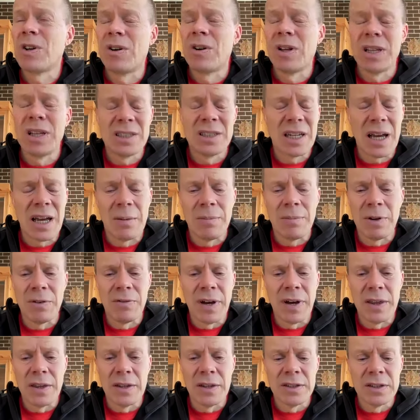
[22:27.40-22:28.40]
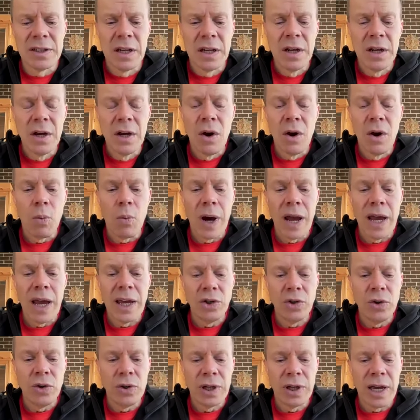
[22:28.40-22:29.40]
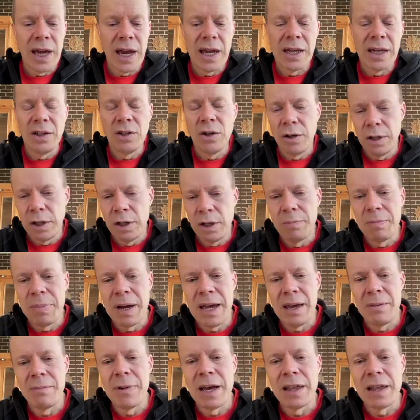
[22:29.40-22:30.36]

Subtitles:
there's a couple of others where you pay